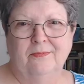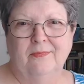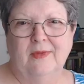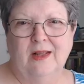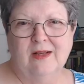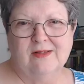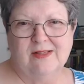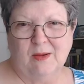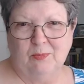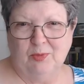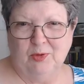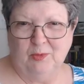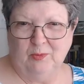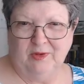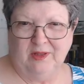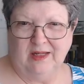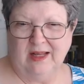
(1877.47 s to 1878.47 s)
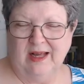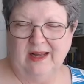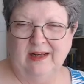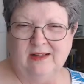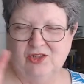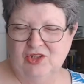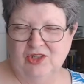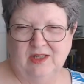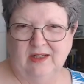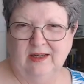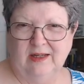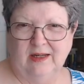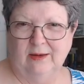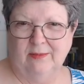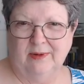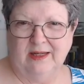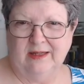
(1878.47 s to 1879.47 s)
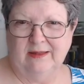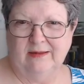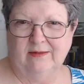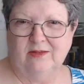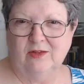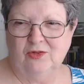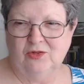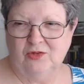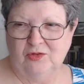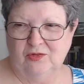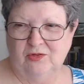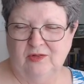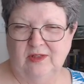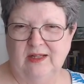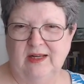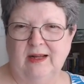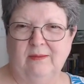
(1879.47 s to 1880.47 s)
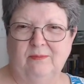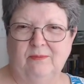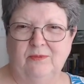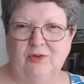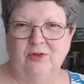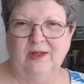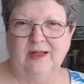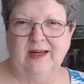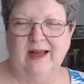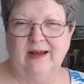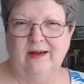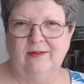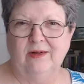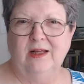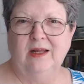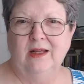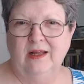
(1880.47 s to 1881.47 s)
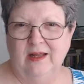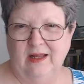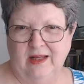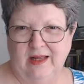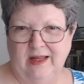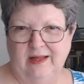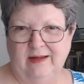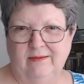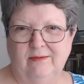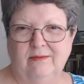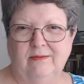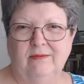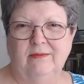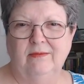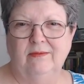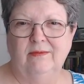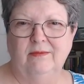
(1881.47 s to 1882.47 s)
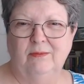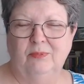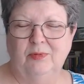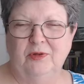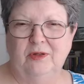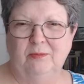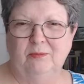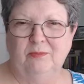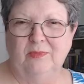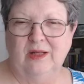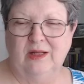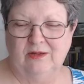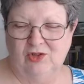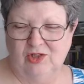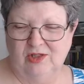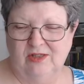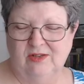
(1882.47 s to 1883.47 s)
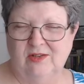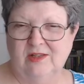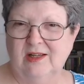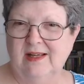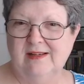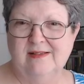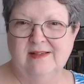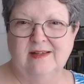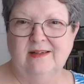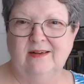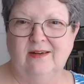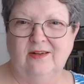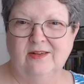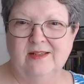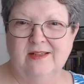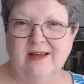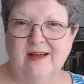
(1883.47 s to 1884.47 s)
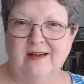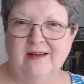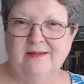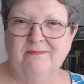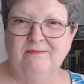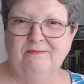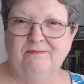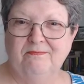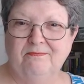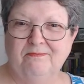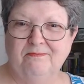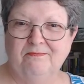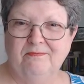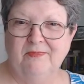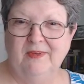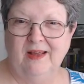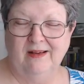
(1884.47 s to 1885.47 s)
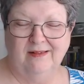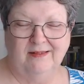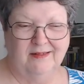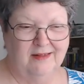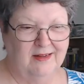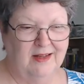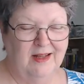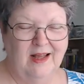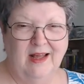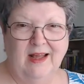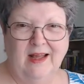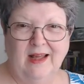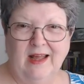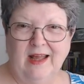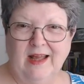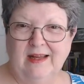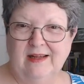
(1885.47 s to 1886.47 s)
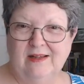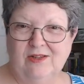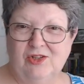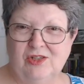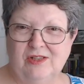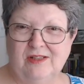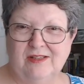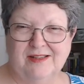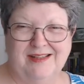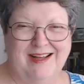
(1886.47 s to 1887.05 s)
because I put the lining she didn't care about it. So she, then I took it out and put, and she just lays in it all the time. Yeah. And then she just